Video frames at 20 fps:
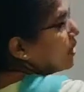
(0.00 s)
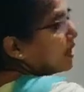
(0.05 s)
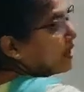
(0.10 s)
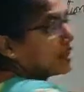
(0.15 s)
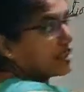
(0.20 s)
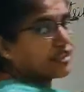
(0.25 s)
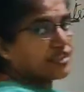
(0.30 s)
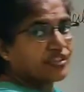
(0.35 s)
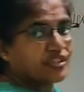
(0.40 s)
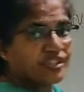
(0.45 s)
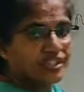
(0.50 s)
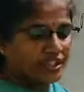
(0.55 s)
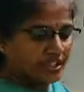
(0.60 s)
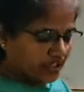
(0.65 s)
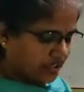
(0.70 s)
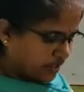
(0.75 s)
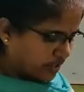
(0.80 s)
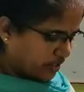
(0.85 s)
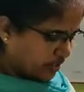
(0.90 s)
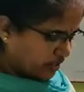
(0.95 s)

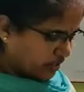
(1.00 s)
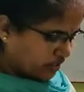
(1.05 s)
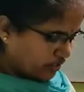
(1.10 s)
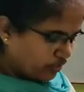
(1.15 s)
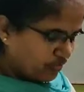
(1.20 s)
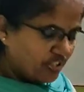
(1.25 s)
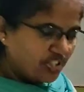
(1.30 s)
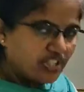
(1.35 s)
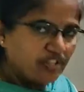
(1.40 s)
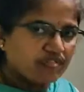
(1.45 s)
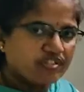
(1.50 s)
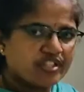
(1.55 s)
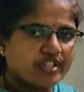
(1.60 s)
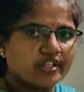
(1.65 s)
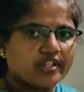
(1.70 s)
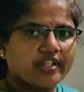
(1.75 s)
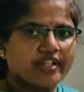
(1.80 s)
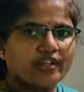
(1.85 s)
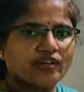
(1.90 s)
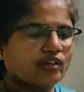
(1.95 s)
excretion. We have
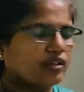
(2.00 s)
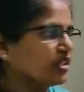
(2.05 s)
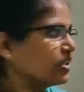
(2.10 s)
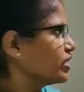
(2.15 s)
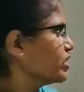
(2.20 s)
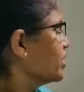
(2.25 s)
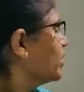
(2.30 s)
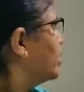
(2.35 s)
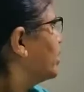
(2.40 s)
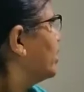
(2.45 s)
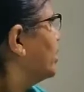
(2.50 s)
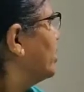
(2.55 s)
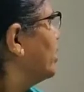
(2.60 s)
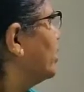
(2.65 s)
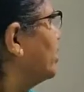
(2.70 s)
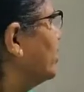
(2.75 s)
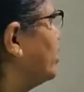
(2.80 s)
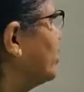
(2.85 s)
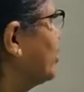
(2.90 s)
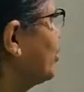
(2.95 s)
studied all this.
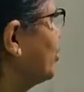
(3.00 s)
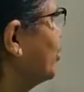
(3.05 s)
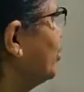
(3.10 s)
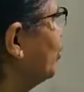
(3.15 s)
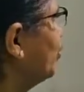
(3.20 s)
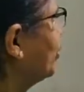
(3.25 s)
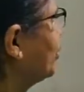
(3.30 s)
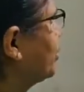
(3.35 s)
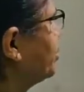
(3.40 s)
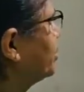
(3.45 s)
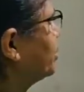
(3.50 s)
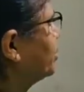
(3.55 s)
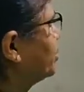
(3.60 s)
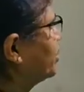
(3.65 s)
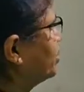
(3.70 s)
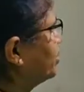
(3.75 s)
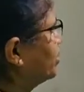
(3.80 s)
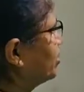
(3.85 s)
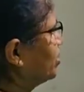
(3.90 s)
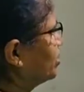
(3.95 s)
In this
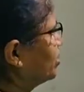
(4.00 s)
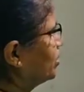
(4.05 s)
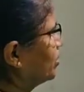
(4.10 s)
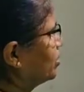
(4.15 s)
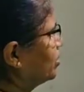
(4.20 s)
nutrition,